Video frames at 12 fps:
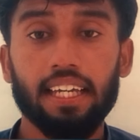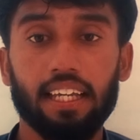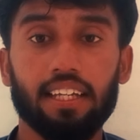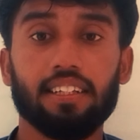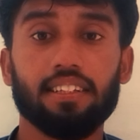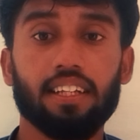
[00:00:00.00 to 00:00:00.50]

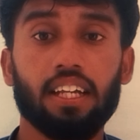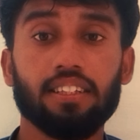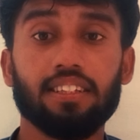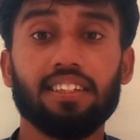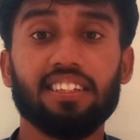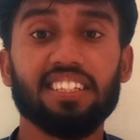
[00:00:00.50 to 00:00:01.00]
and
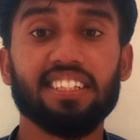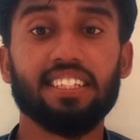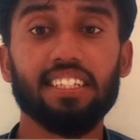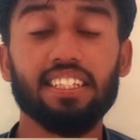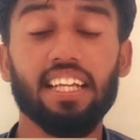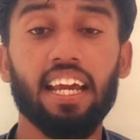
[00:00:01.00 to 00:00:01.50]
this
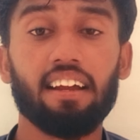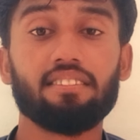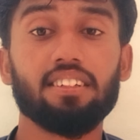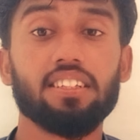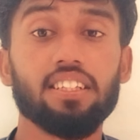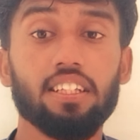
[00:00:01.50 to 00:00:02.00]
scene,
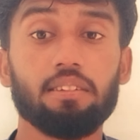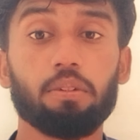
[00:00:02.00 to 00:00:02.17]
every scene,